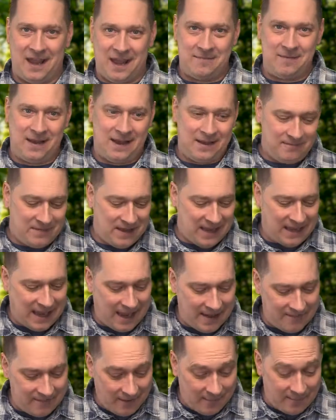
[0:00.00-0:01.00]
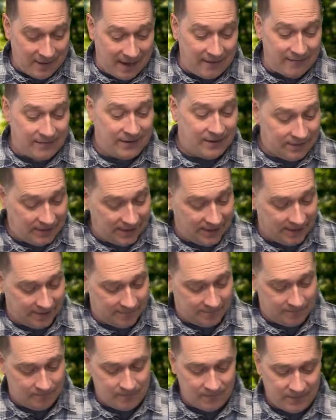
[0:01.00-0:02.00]
Amen. He gave up everything.
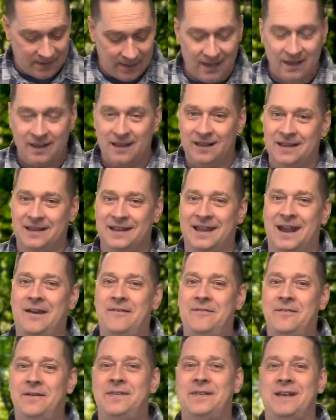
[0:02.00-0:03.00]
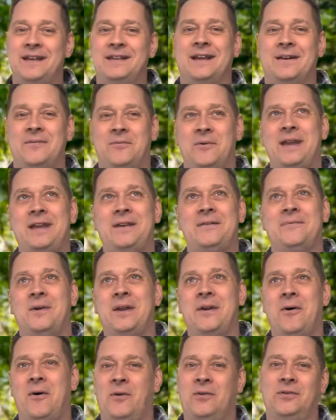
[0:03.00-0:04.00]
Everything that we, we
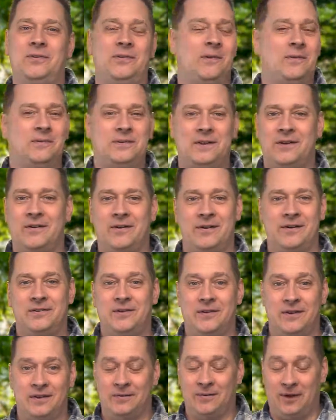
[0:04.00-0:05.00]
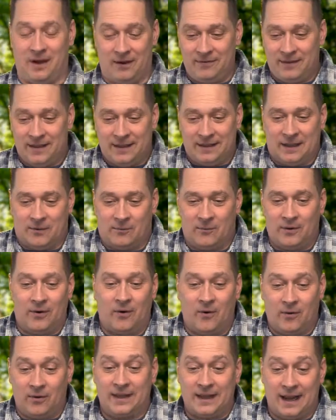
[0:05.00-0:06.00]
hold so dear, to, everything that we're
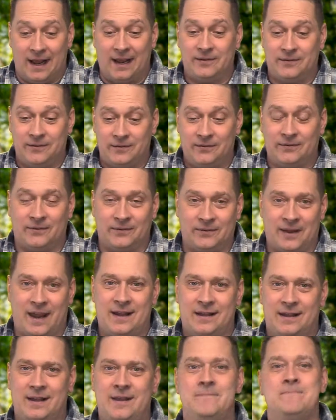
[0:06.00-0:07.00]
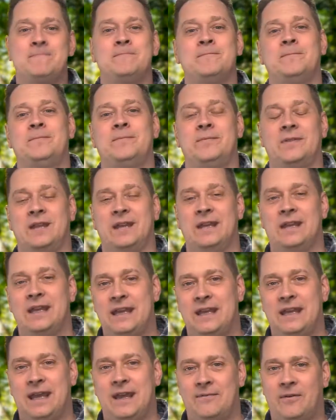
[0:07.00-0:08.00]
holding on to so tightly,
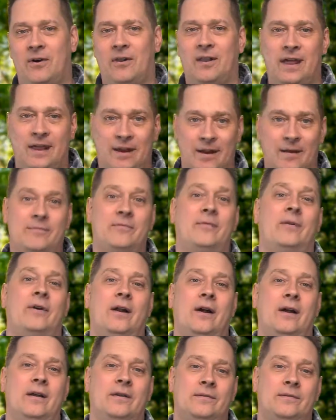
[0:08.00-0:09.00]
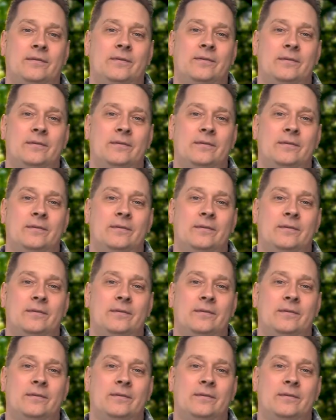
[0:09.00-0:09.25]
he gave all that up for us.